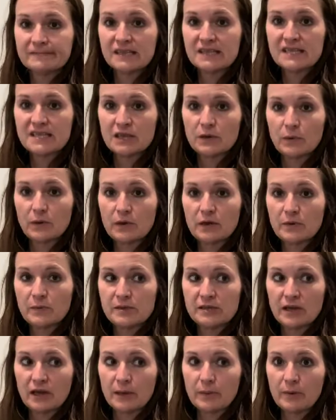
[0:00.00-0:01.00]
Let's see, what could we
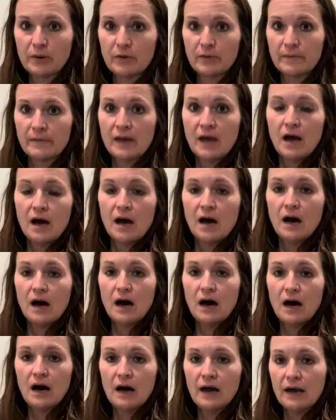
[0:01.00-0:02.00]
talk about?
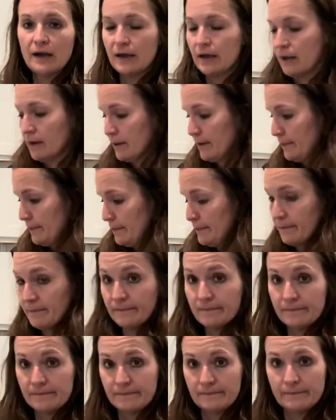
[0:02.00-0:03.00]
My
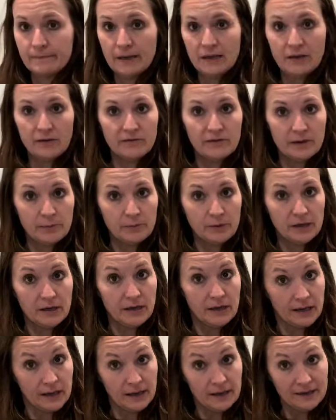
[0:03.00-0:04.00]
elf apron
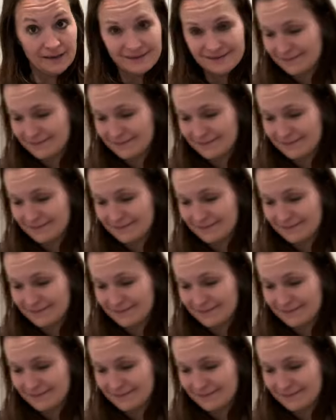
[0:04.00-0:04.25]
again.